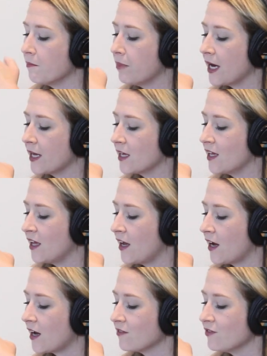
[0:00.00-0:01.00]
but
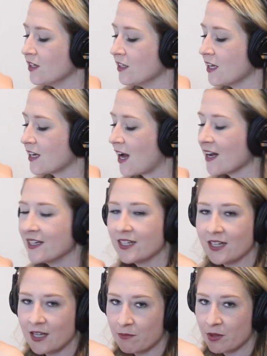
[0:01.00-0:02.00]
I feel like I
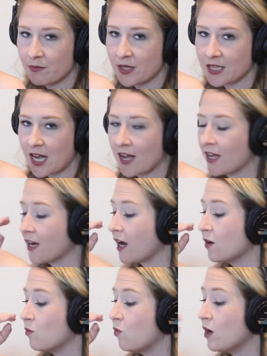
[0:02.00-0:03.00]
didn't implement that, and
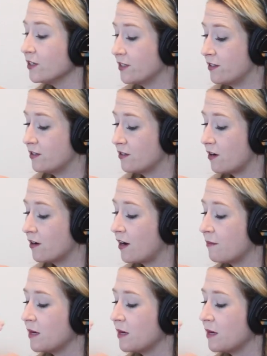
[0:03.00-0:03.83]
I want to start.